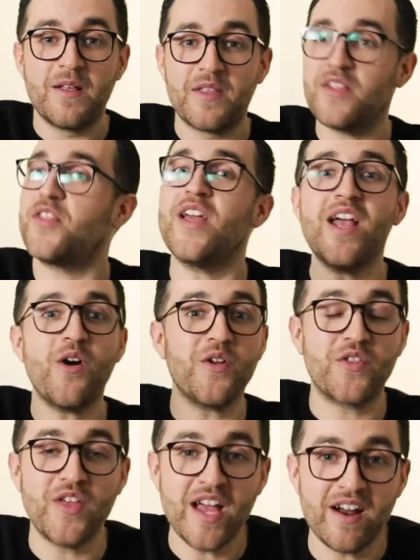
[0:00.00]
that they are
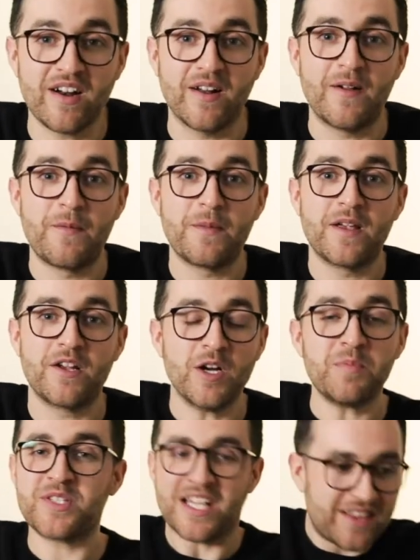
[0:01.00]
there. You're
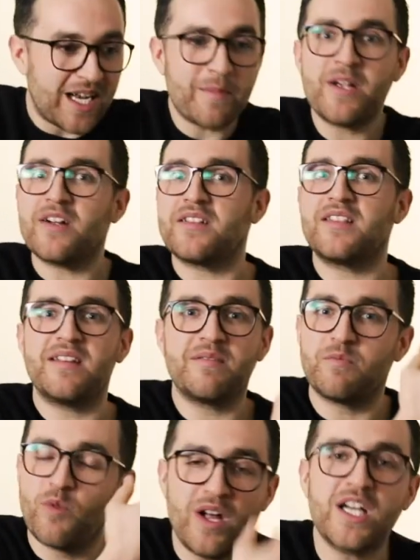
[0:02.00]
upset that I'm here
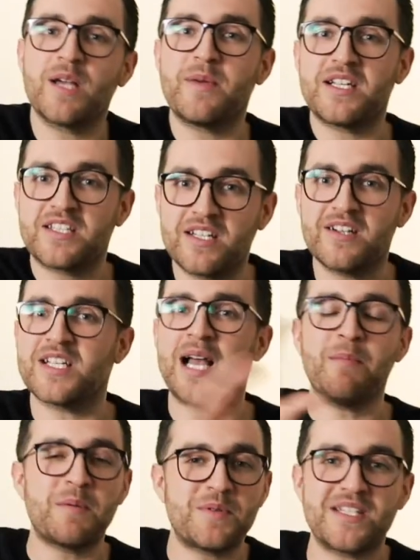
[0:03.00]
welcoming sinners.
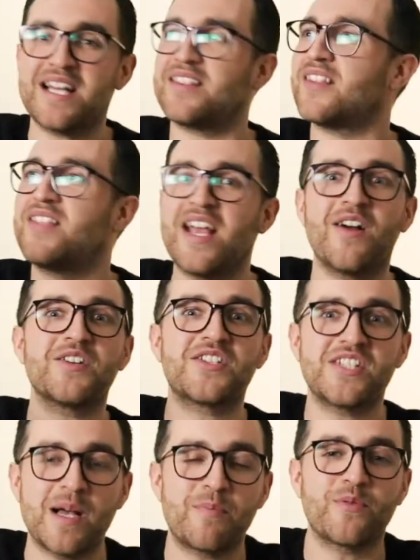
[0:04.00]
I'm upset that they are
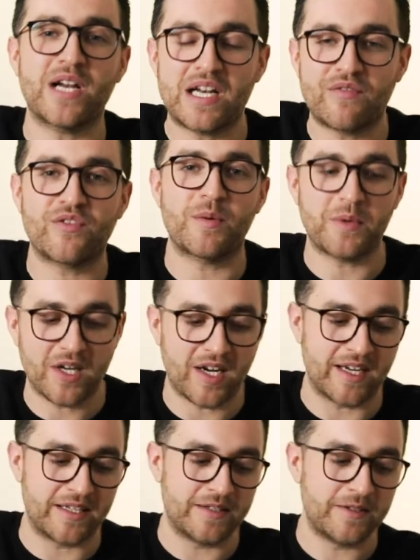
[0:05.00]
separated from
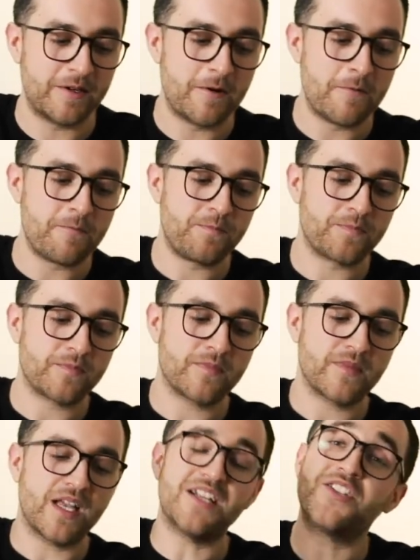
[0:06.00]
God.
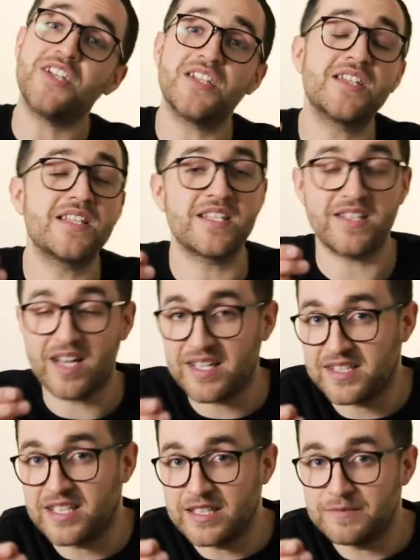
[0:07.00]
And Jesus is
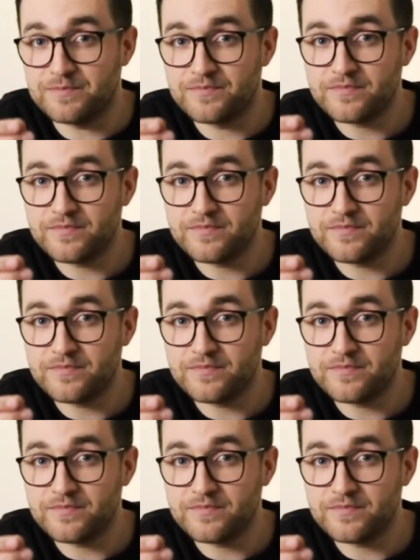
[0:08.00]
not done.